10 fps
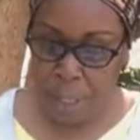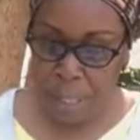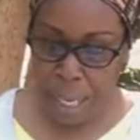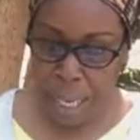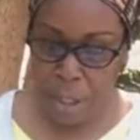
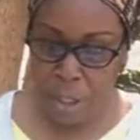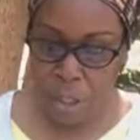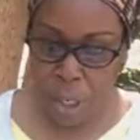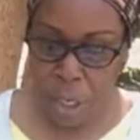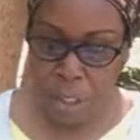the angels
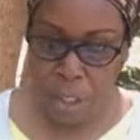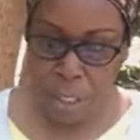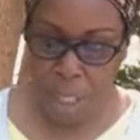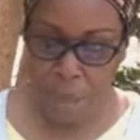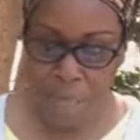cautioned
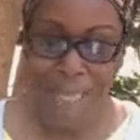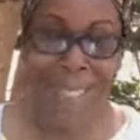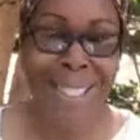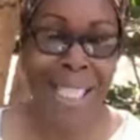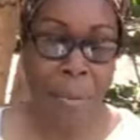Eve not
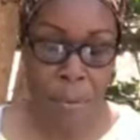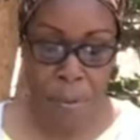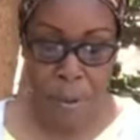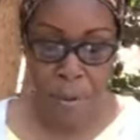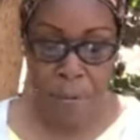to
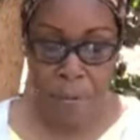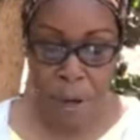separate